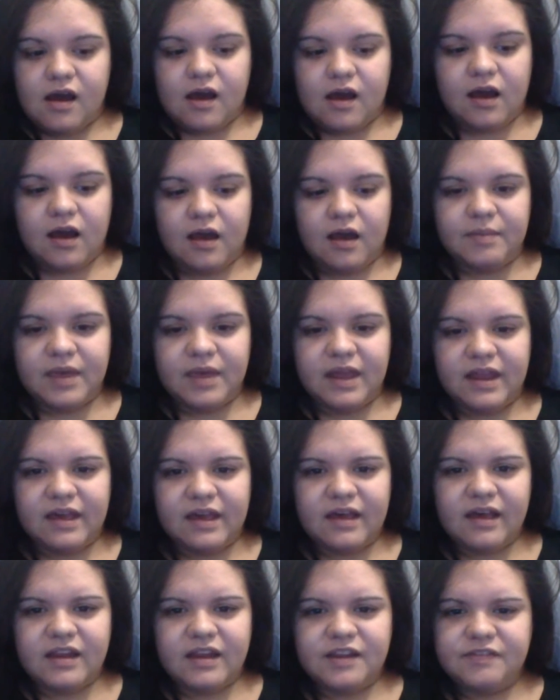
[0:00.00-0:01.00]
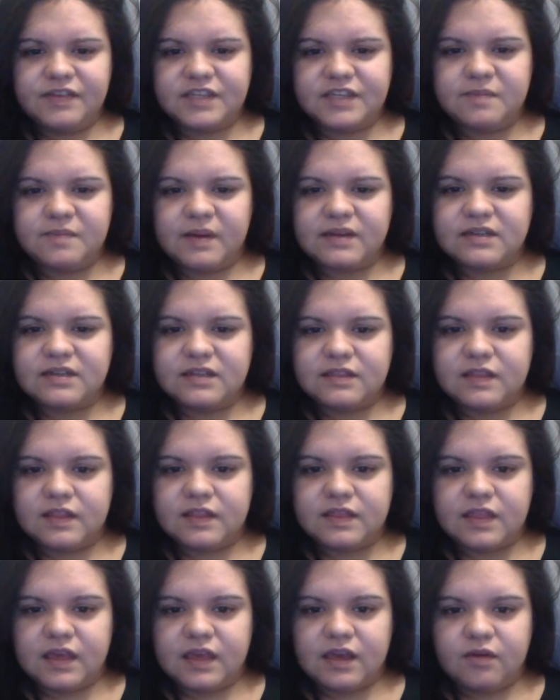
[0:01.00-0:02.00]
and I kind of expected
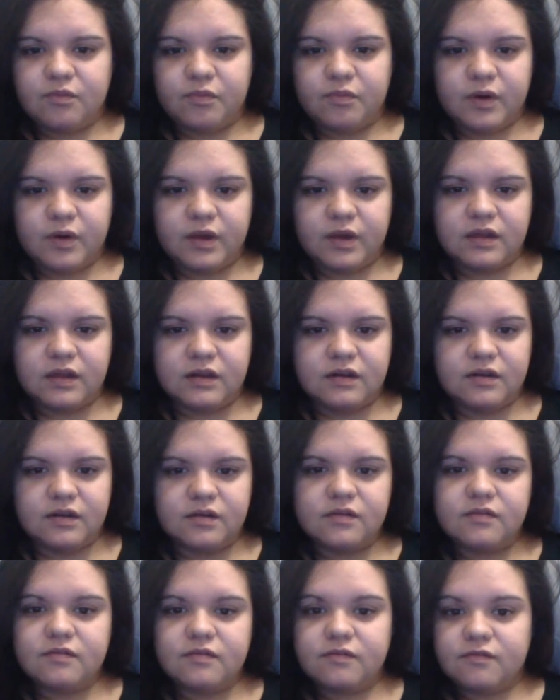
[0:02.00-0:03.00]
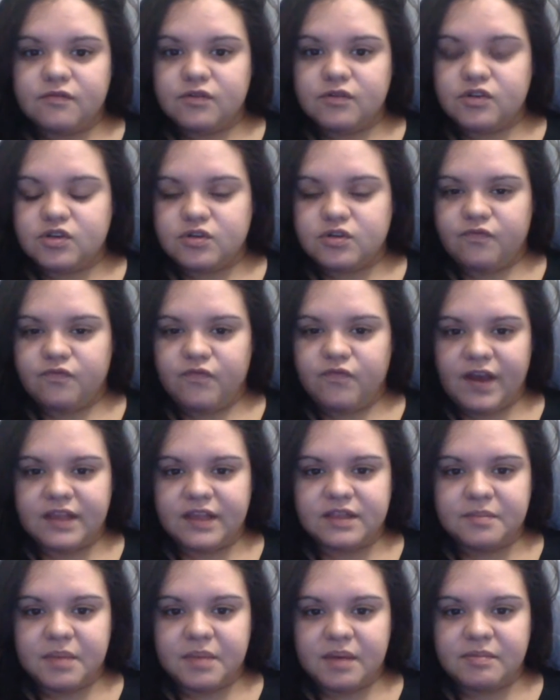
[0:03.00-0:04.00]
that they would
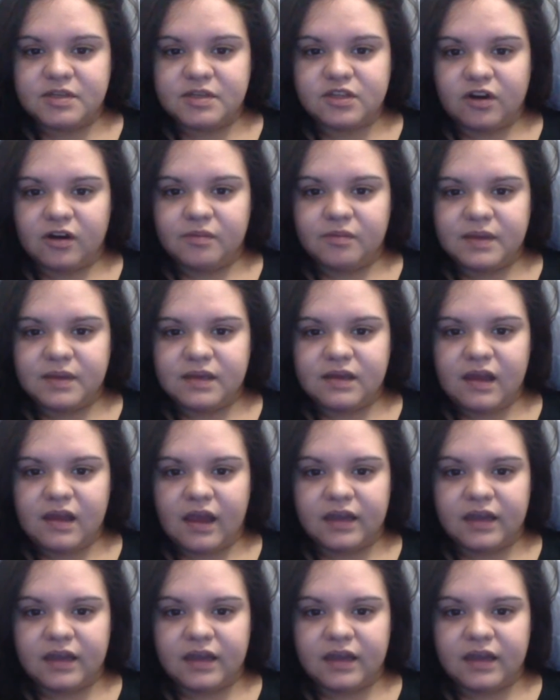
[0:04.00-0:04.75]
find the baby's heartbeat.